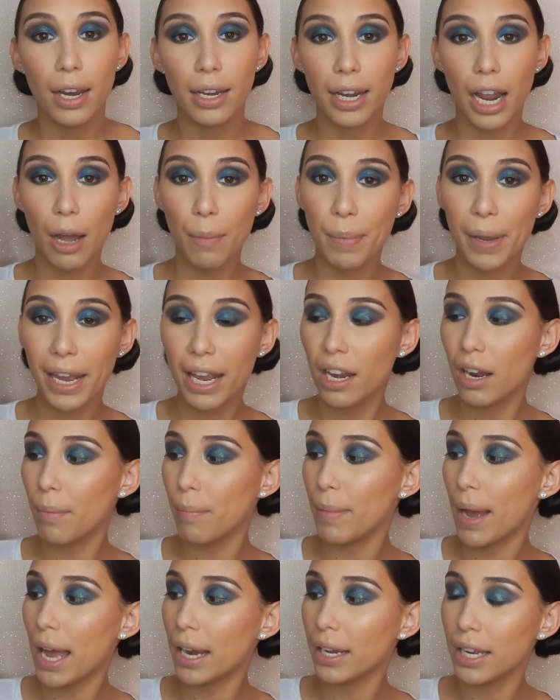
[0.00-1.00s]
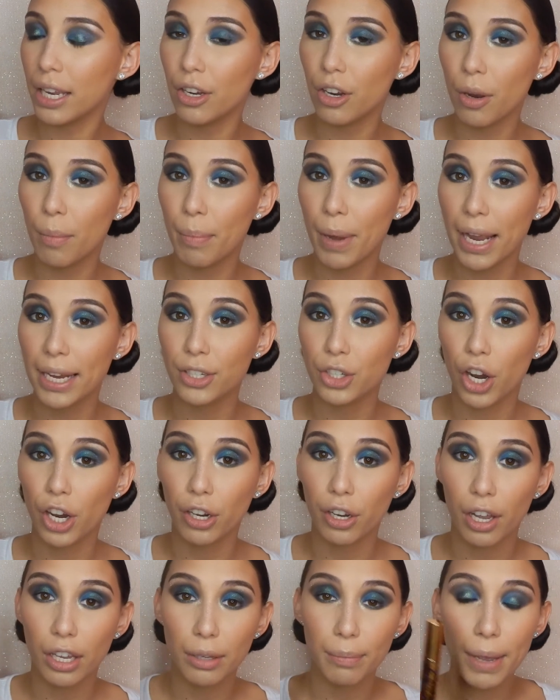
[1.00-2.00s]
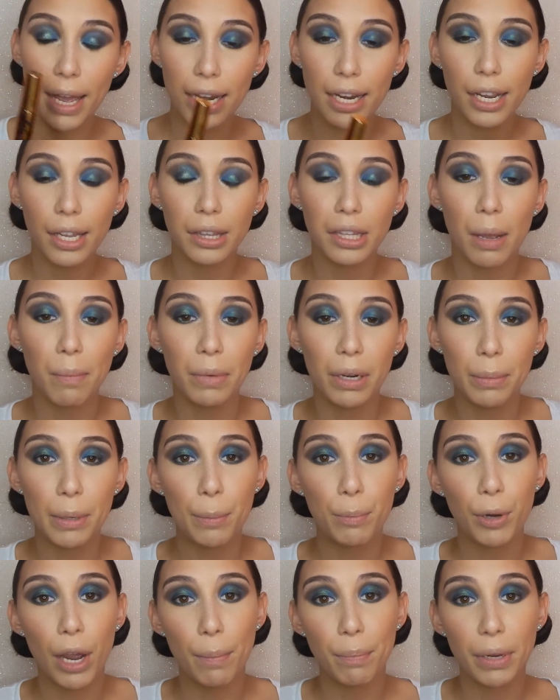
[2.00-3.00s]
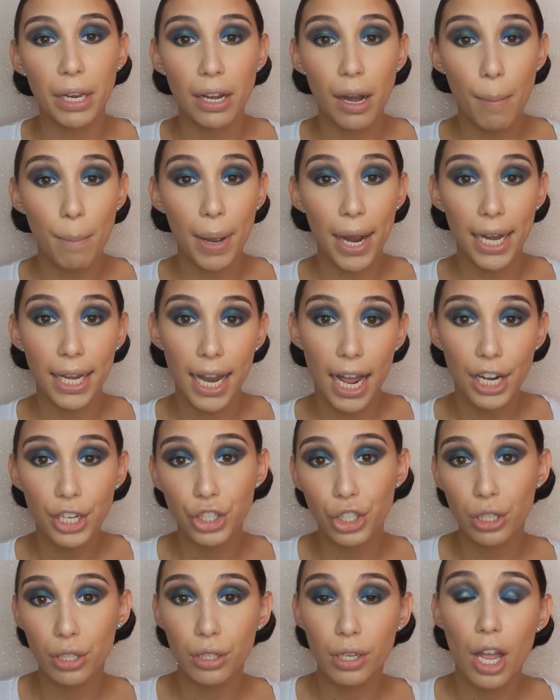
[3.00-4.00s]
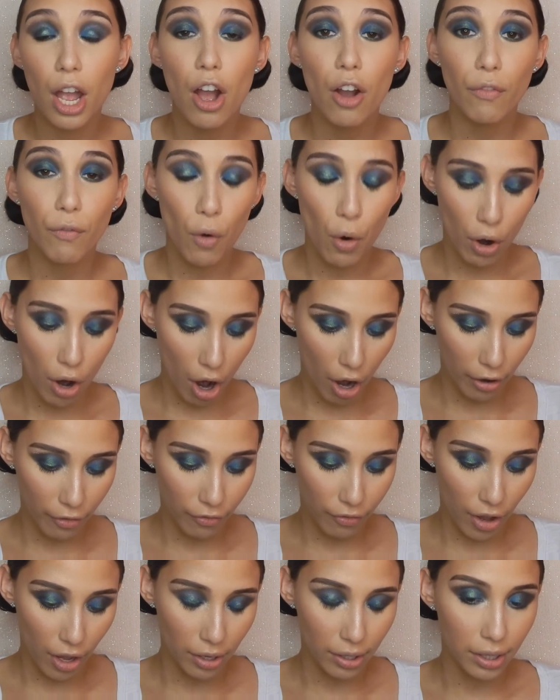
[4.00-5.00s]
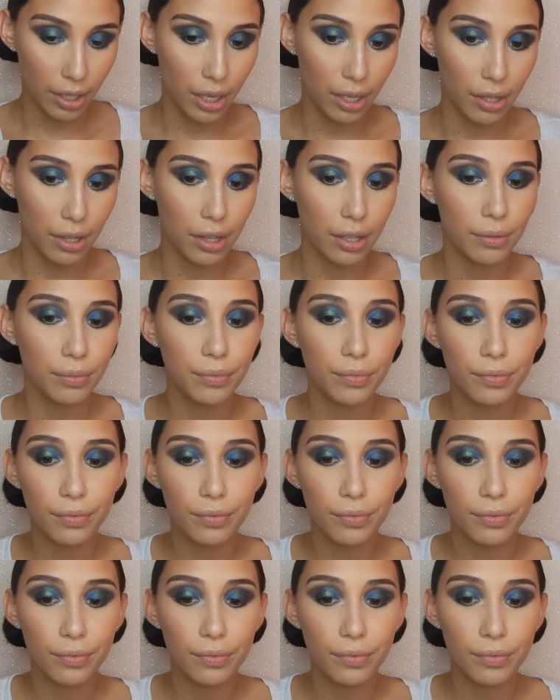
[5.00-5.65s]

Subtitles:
Now picking up Man Eater by Tarte Cosmetics, I'm going to be prepping my lashes for our falsies.